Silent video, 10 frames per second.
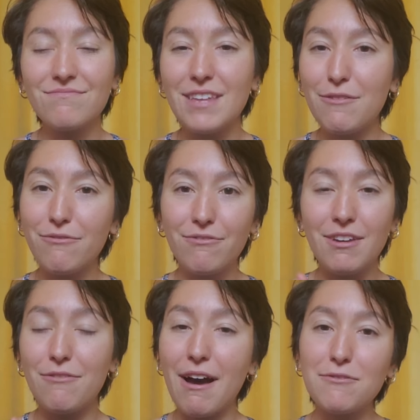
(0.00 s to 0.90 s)

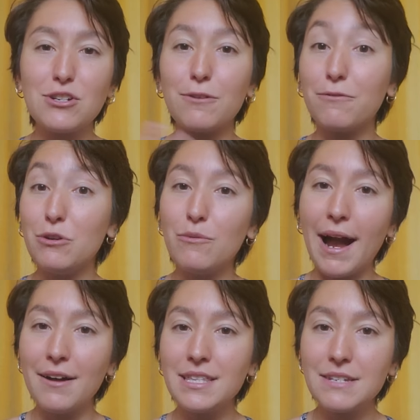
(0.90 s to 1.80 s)
if after a few
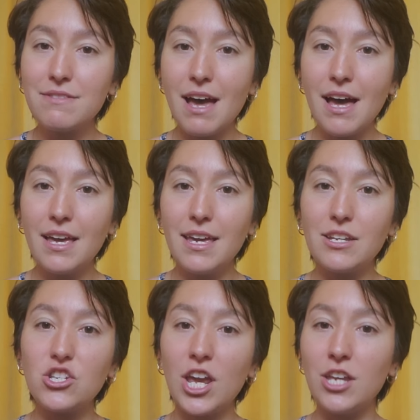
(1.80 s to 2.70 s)
rounds of that, it
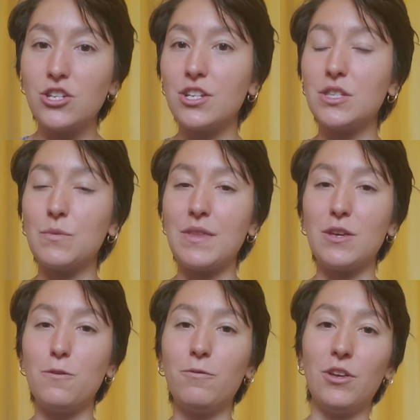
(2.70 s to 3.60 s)
changes the way that
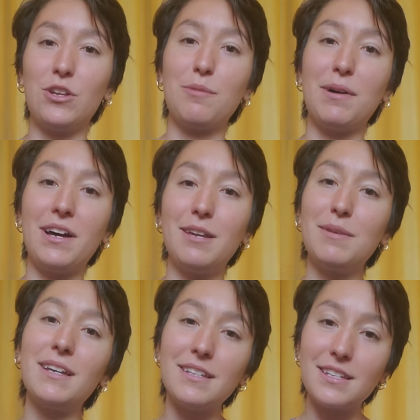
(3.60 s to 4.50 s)
you feel in your body,
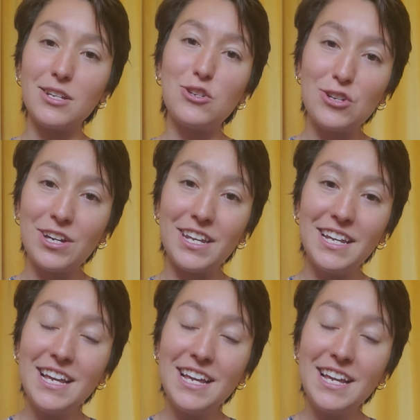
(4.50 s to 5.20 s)
because it should,